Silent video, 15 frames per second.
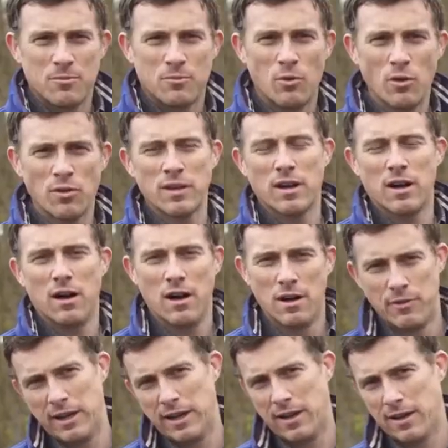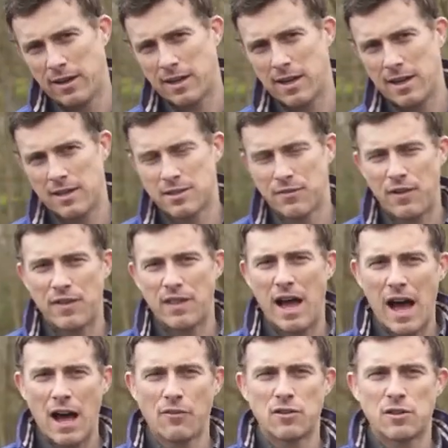One thing I really like is the fact that
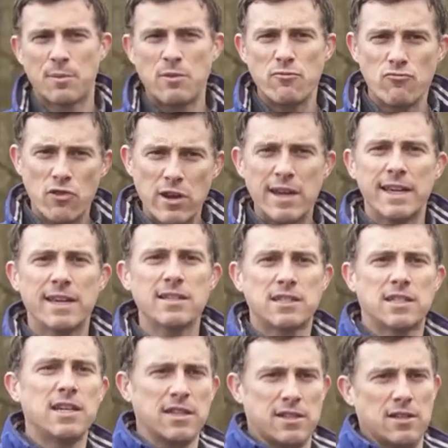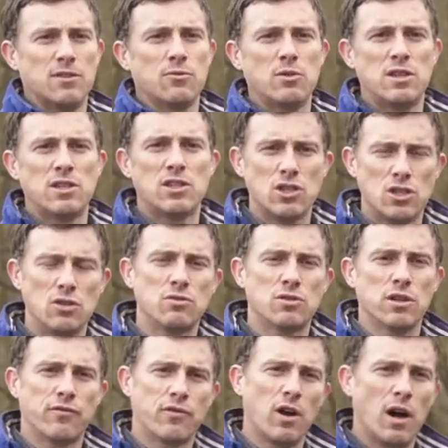Alfa's been really considered with its use
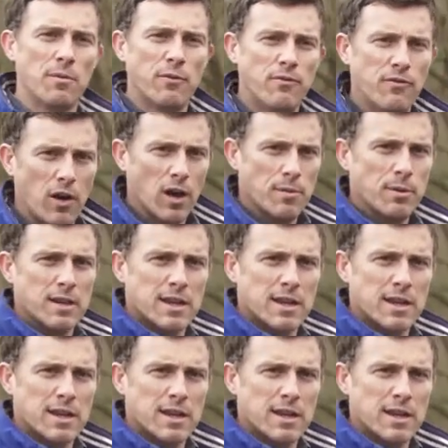of carbon fibre.